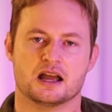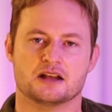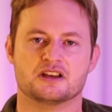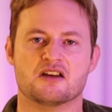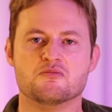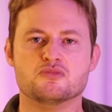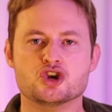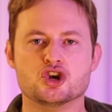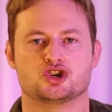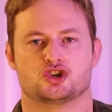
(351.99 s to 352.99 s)
It's a
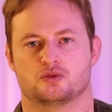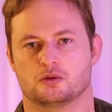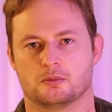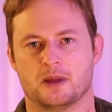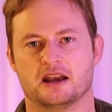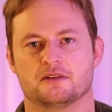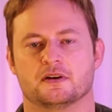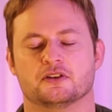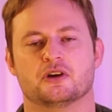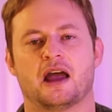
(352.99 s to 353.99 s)
mutual
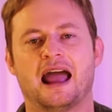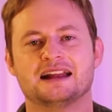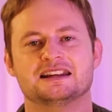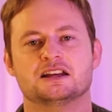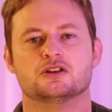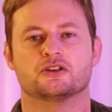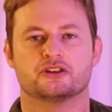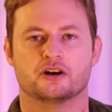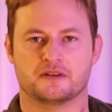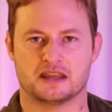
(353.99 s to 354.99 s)
benefit. So acting in your
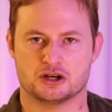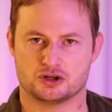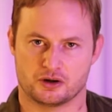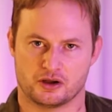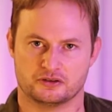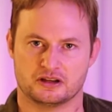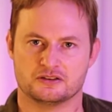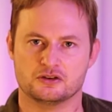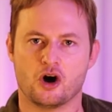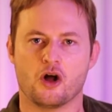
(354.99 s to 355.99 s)
self-interest
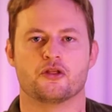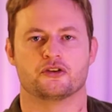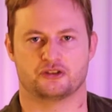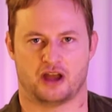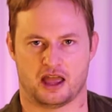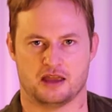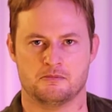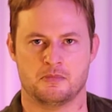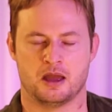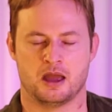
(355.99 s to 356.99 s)
is not the same